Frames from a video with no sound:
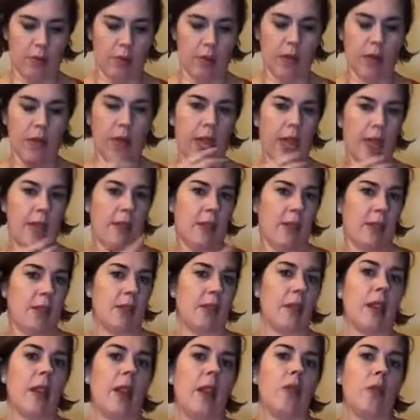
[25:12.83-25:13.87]
put the
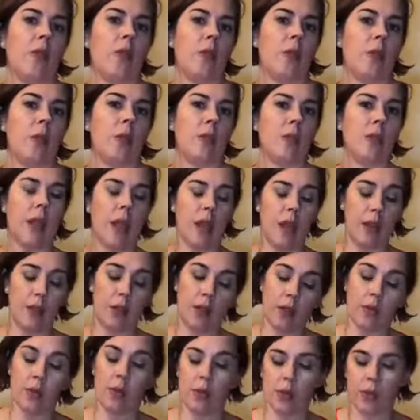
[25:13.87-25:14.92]
ends together and hold it on
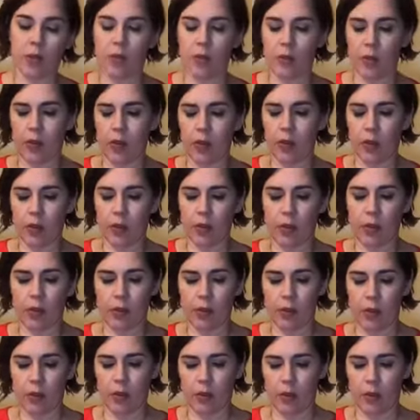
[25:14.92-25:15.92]
you, it looks really cute.